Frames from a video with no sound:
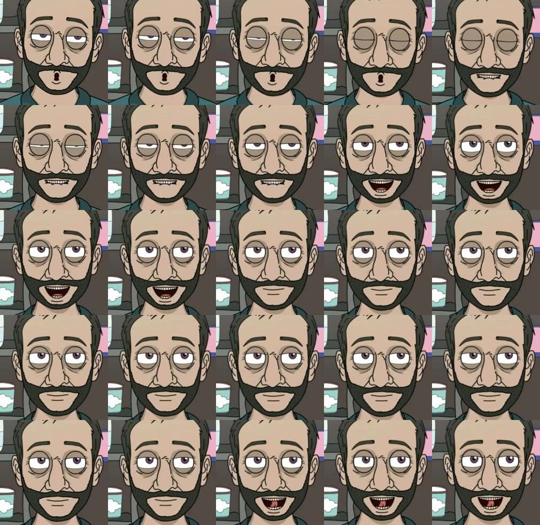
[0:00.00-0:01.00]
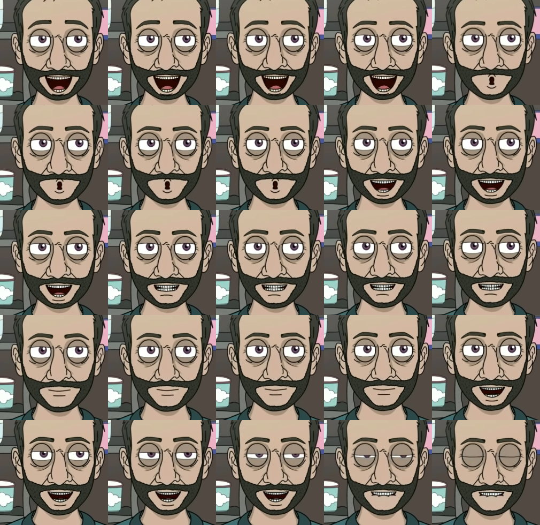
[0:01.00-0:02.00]
it makes sense. I didn't
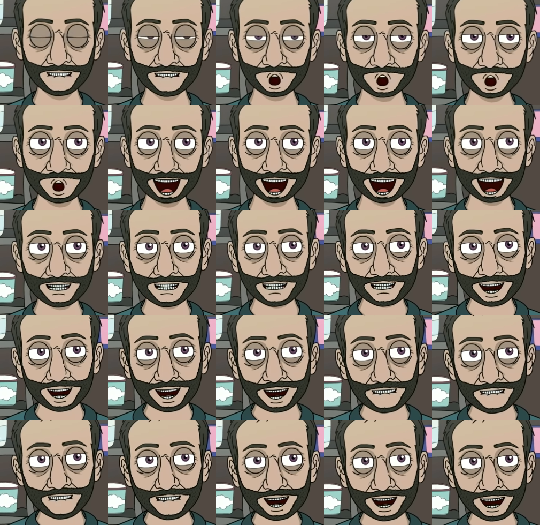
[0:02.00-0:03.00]
think you would eat all of these ice